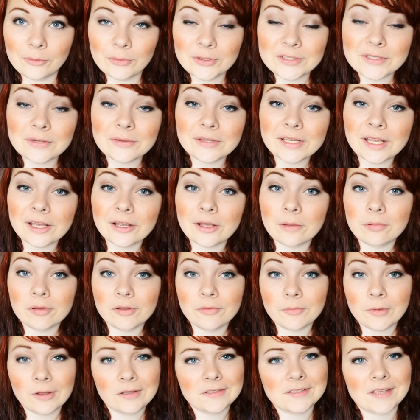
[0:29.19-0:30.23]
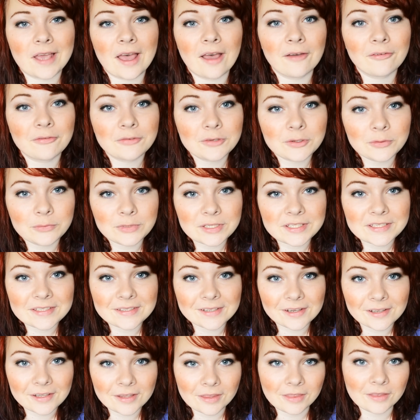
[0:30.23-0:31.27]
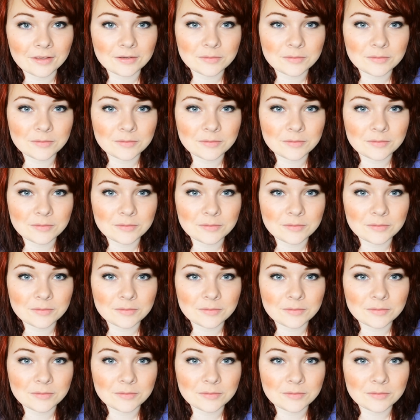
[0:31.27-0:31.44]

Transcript: It was only a couple of months after we started the